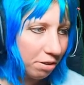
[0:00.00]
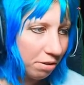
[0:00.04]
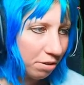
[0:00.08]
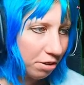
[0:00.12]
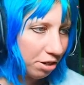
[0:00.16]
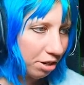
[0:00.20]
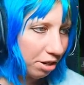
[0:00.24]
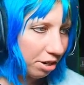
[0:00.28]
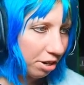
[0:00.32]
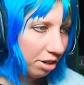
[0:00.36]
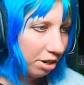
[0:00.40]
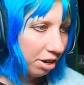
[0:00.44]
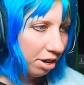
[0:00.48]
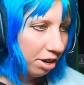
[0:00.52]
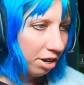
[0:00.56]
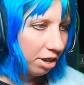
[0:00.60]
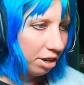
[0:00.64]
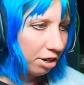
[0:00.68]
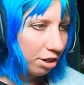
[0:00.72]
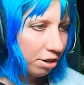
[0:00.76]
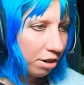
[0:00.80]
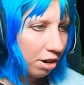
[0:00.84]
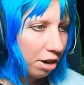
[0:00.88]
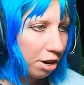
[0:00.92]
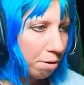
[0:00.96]
You should.
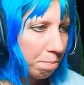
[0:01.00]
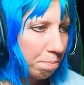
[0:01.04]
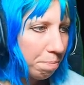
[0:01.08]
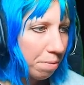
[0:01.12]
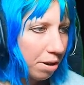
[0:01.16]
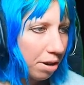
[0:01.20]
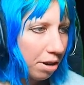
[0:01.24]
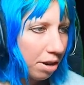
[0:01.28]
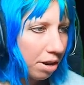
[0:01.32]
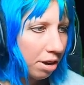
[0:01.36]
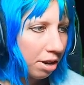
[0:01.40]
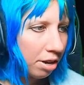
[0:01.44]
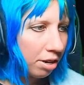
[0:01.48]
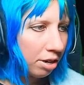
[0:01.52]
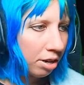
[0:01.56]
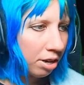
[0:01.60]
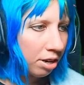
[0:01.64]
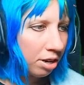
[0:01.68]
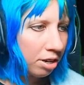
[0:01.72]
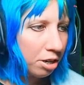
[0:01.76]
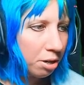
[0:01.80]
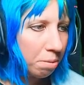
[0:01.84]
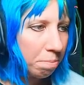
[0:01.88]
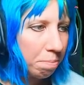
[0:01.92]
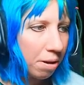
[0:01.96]
I
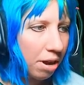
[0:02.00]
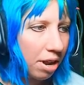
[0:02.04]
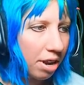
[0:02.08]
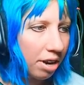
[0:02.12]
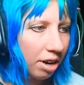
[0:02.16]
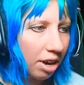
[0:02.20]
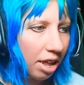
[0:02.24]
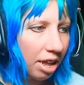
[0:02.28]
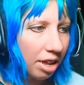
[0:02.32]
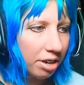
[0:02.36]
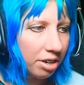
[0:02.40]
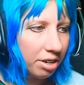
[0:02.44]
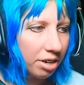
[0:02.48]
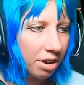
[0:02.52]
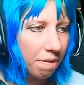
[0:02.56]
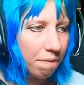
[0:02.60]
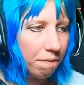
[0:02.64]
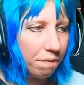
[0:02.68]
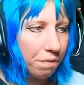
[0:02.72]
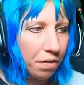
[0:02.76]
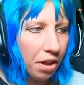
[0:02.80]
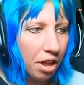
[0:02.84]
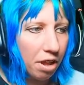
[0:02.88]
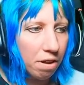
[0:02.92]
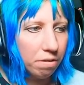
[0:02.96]
tried to buy land
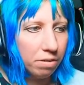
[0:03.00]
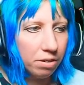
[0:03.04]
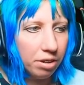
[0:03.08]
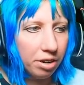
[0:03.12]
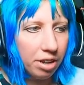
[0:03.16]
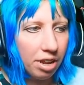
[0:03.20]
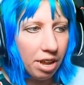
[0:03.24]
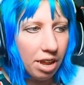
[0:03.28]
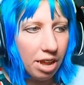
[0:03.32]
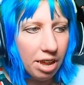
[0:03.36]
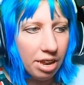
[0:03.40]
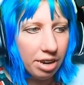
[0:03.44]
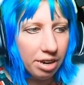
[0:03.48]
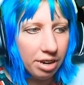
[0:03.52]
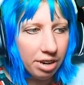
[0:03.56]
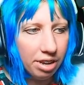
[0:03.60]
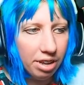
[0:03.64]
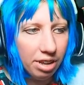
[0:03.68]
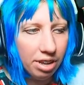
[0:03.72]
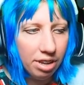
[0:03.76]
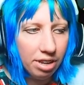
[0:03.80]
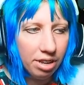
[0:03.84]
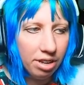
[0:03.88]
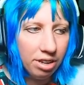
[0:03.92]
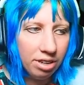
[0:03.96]
and failed again.
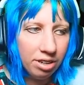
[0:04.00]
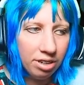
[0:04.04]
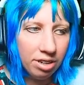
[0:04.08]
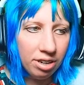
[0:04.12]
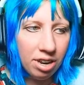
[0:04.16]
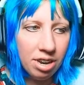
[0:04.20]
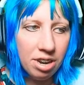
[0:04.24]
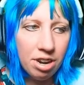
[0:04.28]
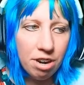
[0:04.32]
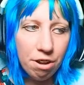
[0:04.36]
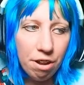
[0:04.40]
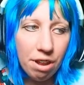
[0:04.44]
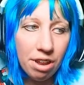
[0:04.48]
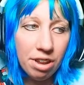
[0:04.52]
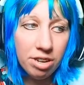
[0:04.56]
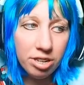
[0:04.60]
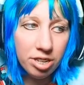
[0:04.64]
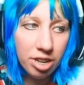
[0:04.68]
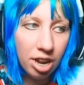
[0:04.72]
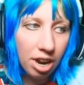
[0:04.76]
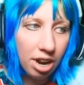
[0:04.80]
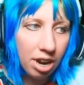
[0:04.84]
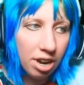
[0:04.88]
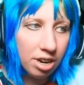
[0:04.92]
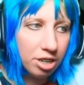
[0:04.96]
I know
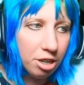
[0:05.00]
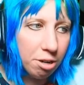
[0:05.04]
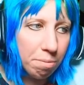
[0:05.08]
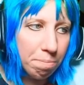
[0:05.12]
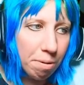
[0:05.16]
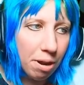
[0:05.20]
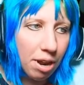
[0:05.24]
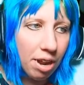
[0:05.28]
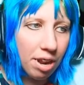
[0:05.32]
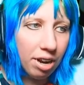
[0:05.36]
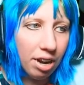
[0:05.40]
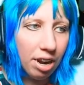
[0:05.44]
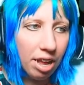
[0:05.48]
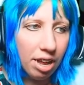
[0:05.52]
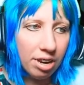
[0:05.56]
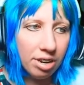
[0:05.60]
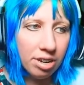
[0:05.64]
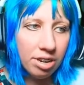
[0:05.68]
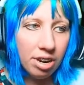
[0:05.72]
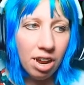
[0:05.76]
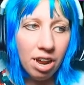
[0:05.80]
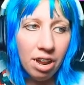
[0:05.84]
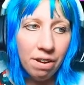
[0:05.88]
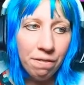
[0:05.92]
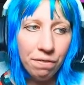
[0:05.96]
it's hard to buy
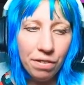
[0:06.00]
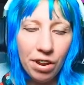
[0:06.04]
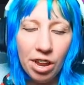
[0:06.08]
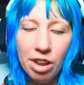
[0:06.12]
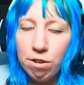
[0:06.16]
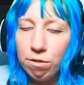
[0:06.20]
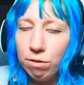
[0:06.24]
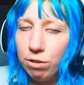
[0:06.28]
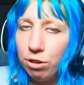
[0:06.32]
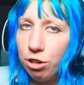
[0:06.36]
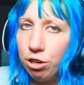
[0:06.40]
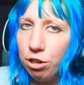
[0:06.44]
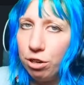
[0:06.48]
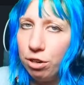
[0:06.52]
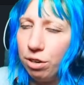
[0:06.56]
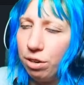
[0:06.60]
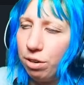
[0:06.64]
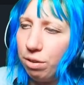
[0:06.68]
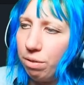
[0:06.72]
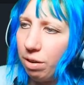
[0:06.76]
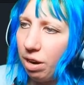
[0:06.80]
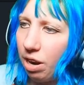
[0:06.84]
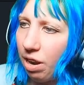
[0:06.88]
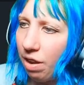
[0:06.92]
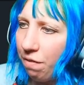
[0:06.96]
land. I failed
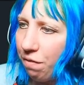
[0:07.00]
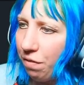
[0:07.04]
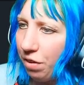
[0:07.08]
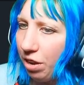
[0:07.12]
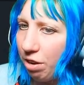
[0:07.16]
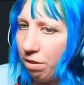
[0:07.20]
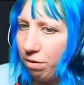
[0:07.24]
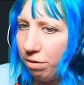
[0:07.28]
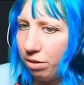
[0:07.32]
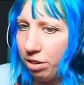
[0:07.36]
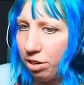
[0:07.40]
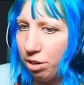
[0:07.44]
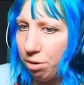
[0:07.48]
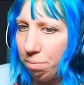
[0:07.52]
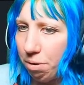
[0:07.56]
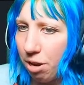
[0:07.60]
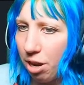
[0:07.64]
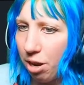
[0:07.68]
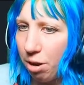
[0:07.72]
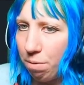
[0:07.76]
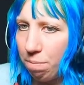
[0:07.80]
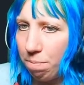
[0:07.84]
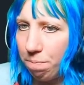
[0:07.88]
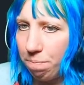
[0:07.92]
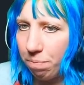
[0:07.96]
too. I failed as
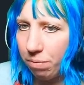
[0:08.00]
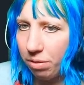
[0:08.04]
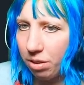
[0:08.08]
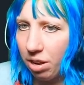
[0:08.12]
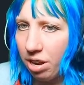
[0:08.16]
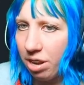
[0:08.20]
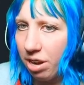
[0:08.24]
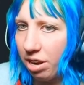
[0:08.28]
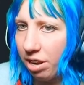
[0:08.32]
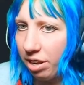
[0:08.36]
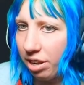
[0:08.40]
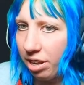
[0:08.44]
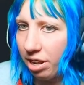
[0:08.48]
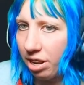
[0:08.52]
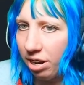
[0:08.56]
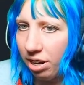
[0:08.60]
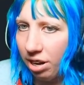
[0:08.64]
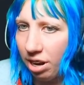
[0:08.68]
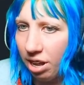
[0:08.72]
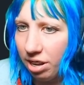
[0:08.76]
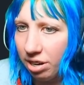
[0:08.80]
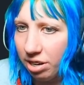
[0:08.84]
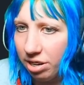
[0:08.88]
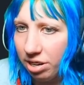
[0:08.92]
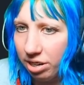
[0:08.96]
well. I didn't get
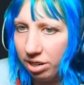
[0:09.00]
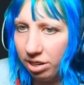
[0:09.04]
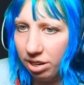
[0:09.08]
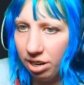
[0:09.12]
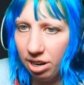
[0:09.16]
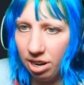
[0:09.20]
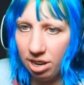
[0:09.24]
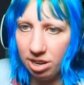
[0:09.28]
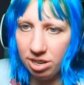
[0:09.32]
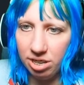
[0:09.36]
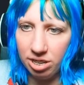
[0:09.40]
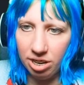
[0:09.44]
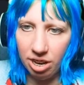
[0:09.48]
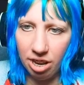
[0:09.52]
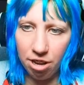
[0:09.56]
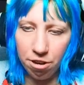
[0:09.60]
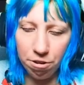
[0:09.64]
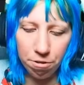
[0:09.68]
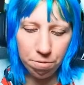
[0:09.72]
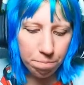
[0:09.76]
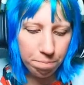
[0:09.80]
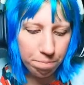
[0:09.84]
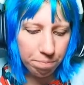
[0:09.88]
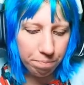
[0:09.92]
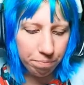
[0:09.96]
land in the last
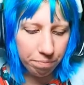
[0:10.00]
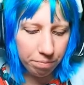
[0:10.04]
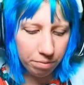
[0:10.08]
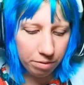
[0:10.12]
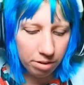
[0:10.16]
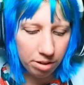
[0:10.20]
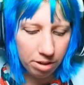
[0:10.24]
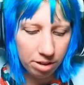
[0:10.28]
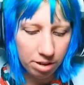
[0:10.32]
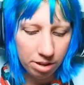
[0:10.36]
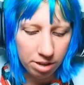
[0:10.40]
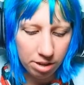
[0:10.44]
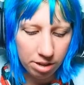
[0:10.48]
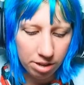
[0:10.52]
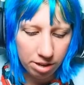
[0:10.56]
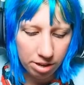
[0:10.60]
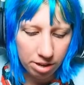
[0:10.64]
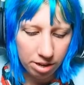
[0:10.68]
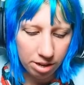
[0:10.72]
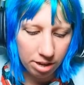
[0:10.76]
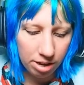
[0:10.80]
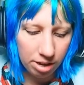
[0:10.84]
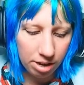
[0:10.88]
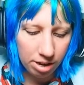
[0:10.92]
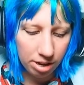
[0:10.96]
sale.
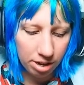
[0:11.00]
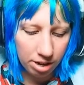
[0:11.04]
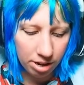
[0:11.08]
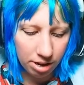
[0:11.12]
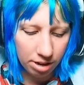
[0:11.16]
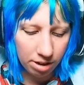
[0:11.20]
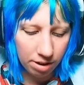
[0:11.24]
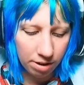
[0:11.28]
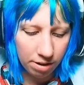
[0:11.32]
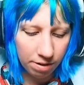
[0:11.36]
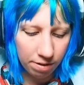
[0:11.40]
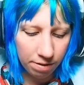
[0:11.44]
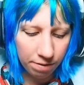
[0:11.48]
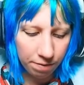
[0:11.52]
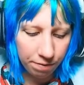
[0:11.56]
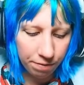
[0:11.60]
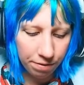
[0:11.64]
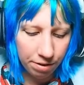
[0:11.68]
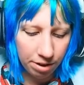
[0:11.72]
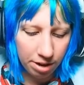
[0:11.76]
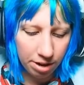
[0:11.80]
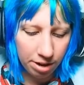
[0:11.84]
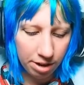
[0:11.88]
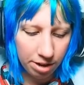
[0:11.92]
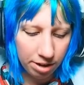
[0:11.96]

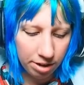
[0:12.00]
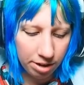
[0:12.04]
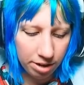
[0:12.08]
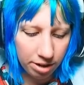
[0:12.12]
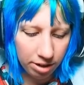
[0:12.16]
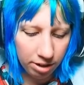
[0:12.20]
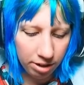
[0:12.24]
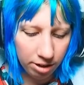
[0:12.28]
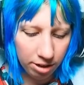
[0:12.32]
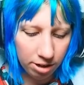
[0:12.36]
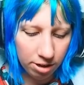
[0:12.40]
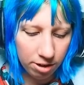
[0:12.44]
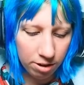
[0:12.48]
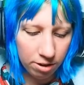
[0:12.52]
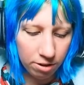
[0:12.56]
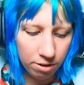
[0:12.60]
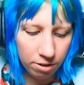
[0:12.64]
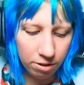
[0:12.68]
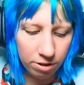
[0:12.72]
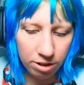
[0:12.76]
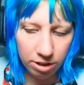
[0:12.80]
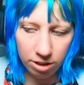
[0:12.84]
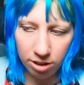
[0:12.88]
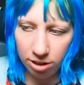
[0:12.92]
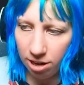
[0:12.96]
Thin,
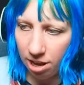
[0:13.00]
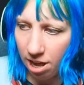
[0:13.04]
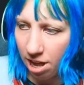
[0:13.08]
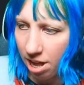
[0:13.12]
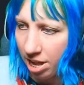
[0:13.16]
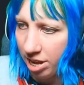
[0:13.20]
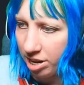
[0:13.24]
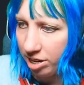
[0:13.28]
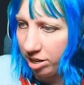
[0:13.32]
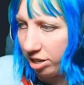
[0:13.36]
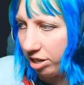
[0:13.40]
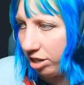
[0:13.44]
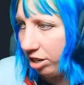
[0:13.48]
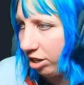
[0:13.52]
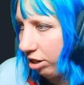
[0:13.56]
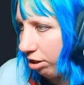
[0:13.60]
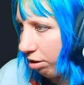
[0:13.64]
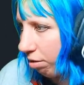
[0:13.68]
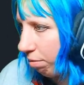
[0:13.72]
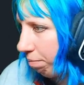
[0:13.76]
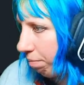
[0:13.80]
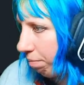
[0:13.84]
log, light.